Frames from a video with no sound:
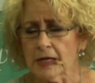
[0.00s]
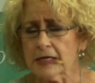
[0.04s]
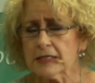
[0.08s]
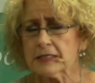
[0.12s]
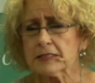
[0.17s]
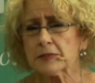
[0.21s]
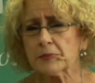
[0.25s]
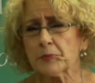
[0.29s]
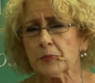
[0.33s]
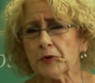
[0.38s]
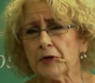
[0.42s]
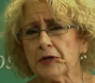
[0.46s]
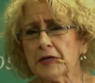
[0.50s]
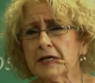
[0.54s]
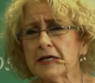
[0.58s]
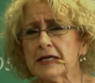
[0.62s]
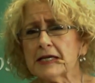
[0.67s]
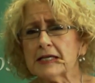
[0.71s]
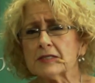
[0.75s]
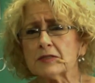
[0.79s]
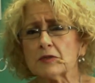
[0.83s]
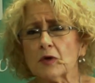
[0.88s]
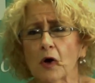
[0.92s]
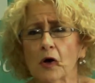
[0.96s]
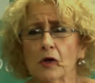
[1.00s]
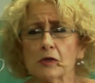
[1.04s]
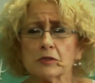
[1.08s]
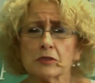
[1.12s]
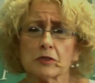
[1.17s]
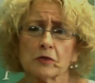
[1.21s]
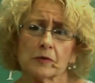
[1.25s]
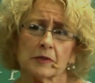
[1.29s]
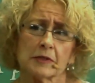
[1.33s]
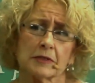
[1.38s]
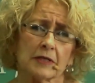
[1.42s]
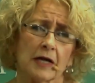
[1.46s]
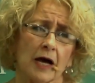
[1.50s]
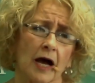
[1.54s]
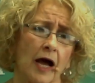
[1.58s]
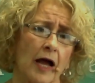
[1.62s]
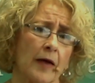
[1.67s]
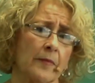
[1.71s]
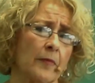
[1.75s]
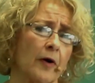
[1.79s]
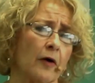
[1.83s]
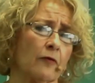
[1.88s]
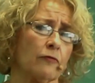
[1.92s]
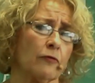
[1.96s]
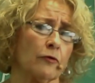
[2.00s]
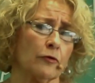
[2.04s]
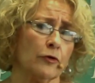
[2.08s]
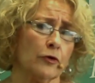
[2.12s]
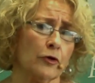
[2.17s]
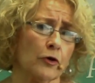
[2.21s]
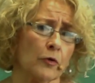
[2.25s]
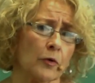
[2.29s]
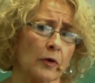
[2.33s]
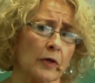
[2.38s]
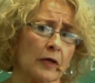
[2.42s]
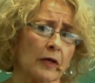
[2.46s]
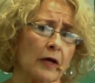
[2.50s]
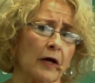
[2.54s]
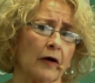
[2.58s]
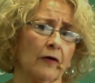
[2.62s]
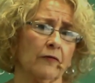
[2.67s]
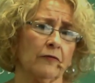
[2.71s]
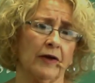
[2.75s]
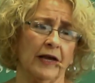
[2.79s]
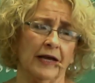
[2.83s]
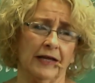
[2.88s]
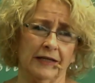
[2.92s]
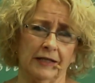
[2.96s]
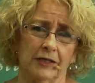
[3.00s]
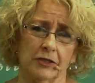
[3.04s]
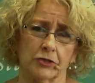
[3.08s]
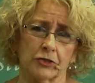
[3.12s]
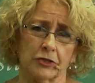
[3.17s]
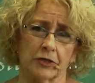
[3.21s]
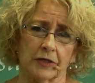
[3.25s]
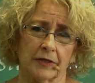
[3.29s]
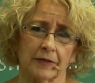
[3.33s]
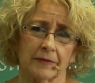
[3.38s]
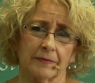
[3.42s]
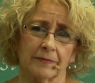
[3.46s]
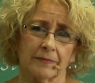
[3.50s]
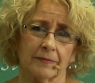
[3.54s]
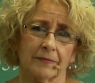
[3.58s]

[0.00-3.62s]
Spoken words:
Spring is also a time of renewal of energy.